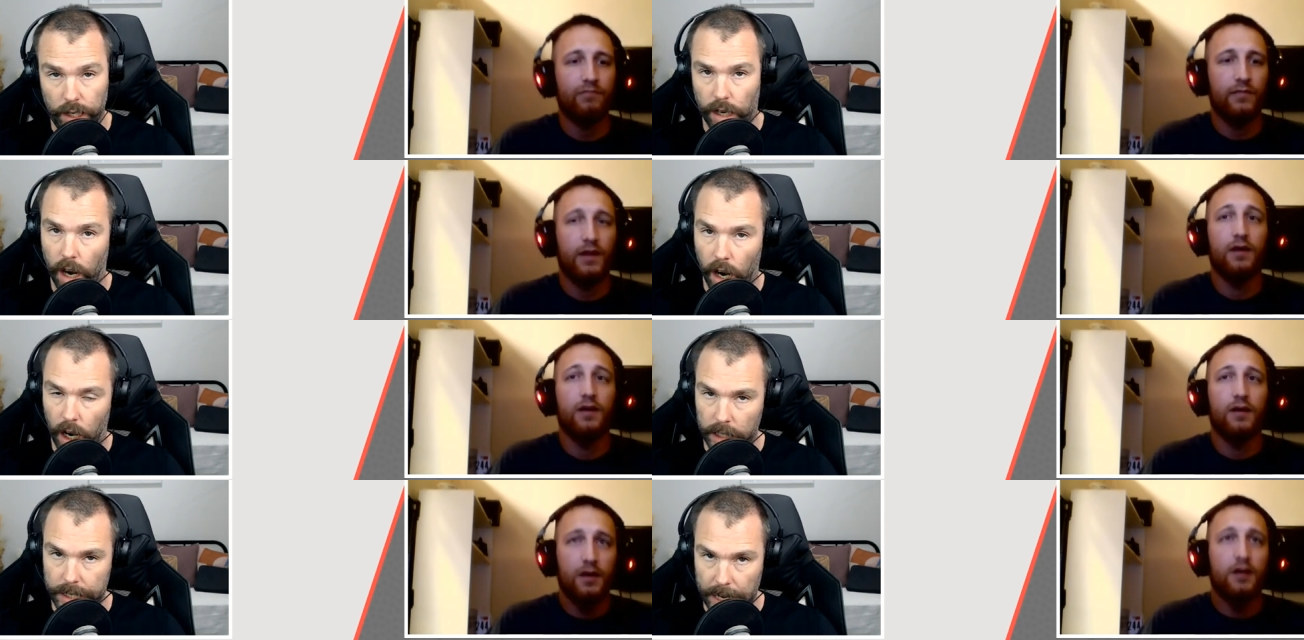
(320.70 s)
Speaker 1: year. I
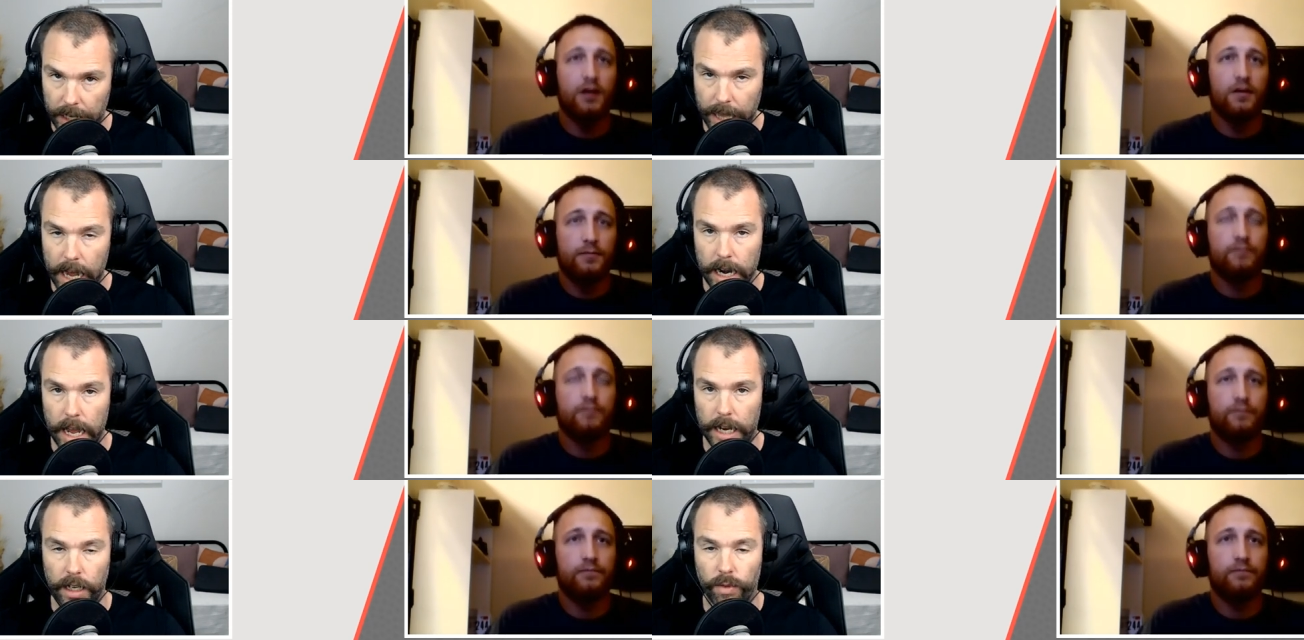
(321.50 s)
highly doubt that.
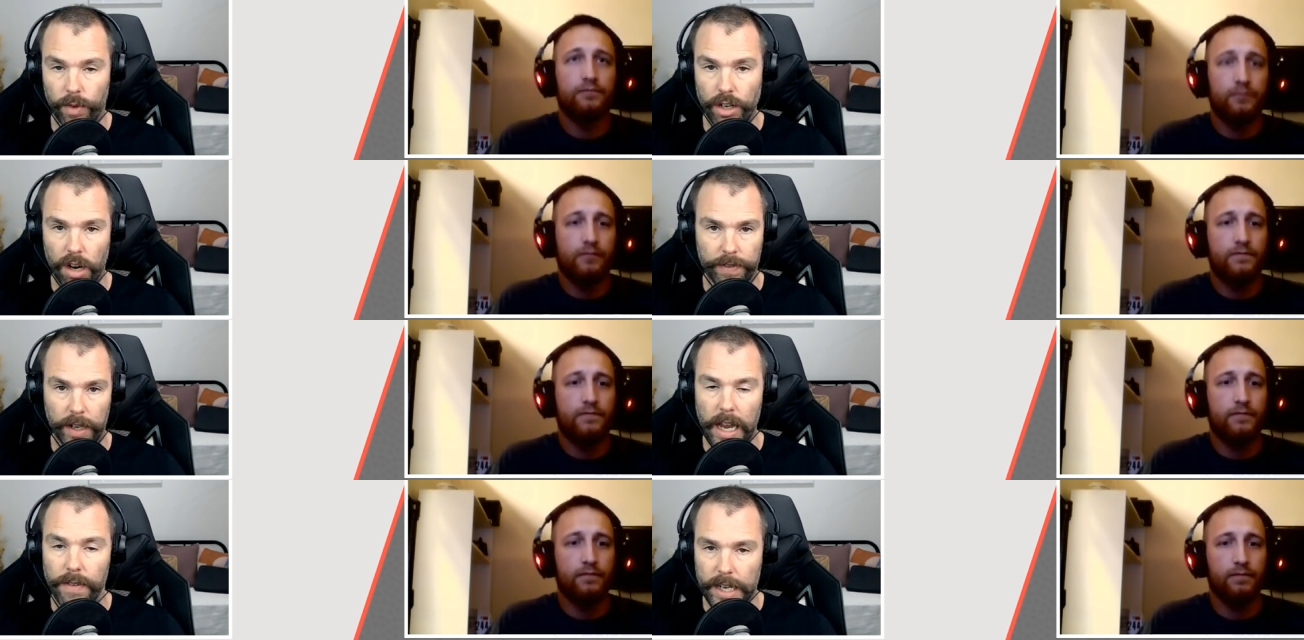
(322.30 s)
And in a redraft, and
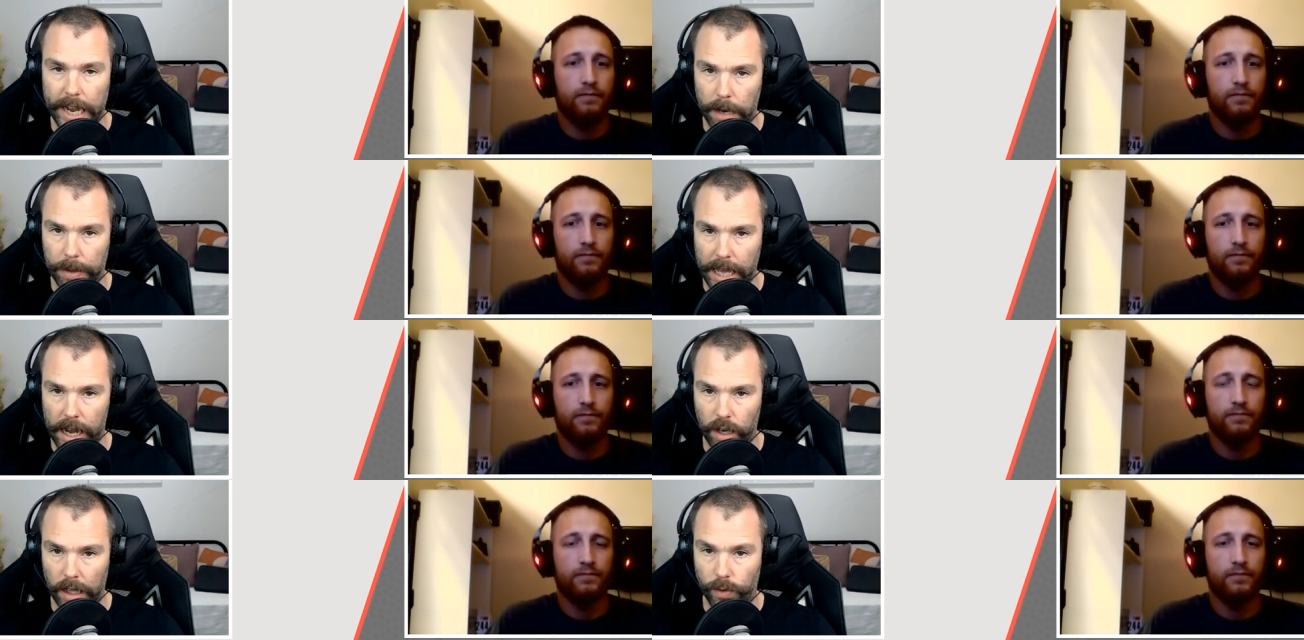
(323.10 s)
never take him at
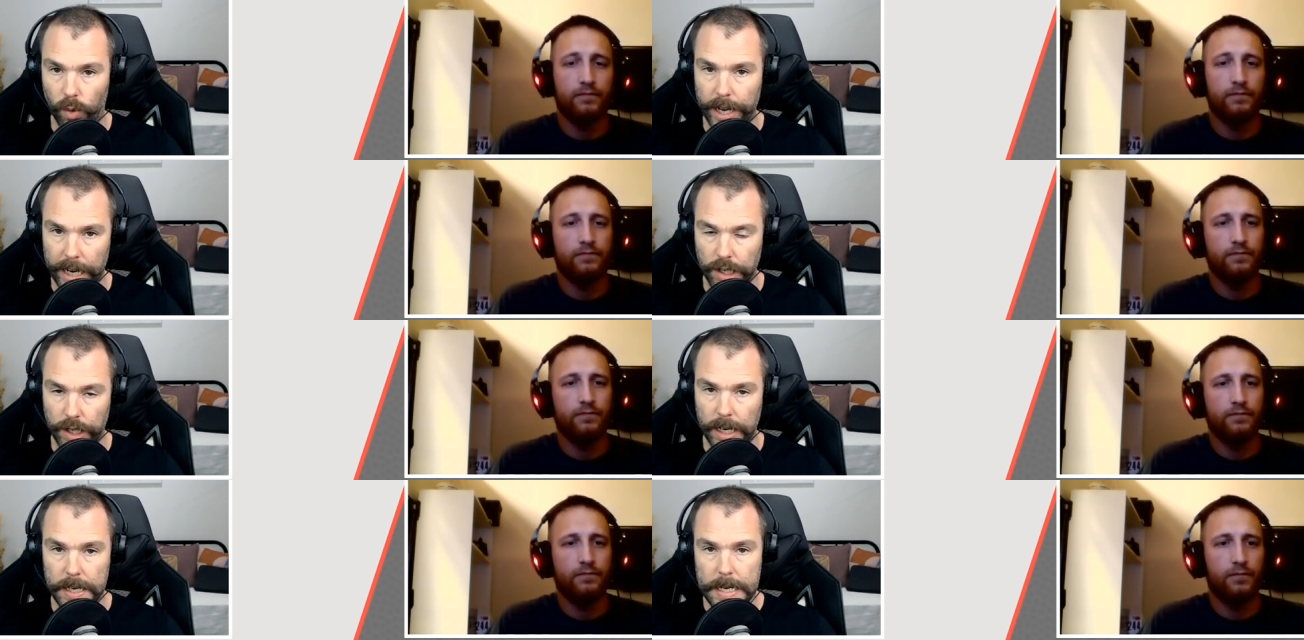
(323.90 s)
that level next year.